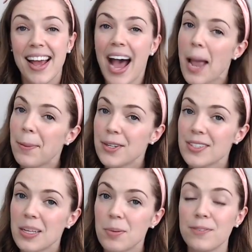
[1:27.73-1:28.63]
I
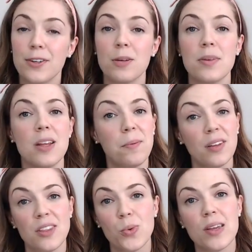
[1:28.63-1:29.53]
personally prefer to
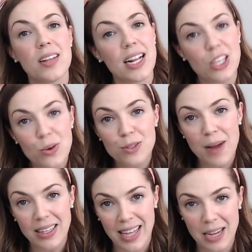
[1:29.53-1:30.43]
manipulate the way that I use
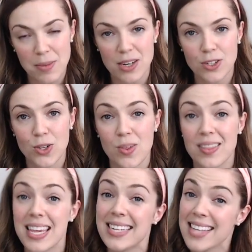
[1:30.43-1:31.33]
my light meter so
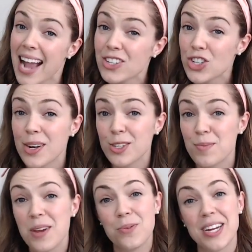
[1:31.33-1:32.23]
that the exact shutter
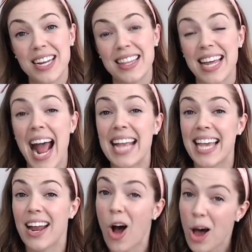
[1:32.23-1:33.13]
speed reading that I
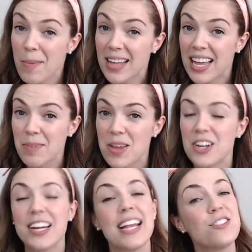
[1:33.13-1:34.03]
get on my light
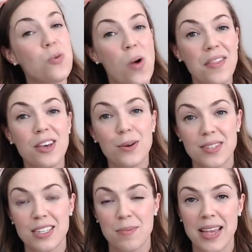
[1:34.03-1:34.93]
meter is the one that goes
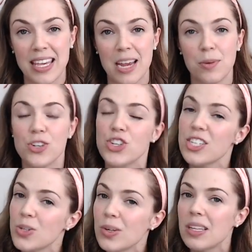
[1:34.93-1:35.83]
into my camera,
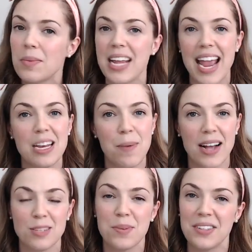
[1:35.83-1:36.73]
just to eliminate any
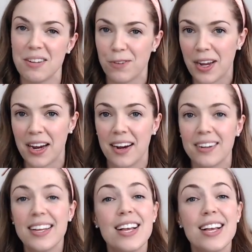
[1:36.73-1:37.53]
possibility for error.